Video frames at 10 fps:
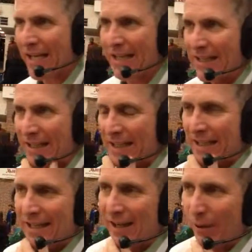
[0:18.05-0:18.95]

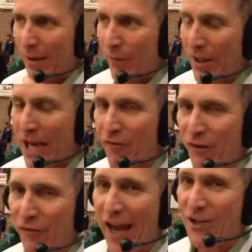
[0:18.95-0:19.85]
And we, we gave
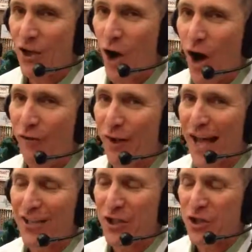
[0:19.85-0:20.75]
the fans an awful
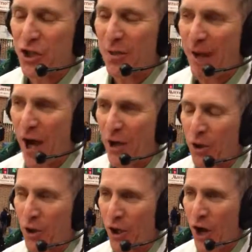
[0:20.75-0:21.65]
lot to cheer about
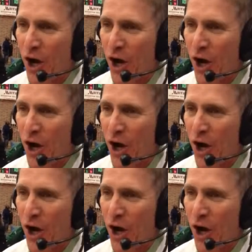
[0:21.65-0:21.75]
early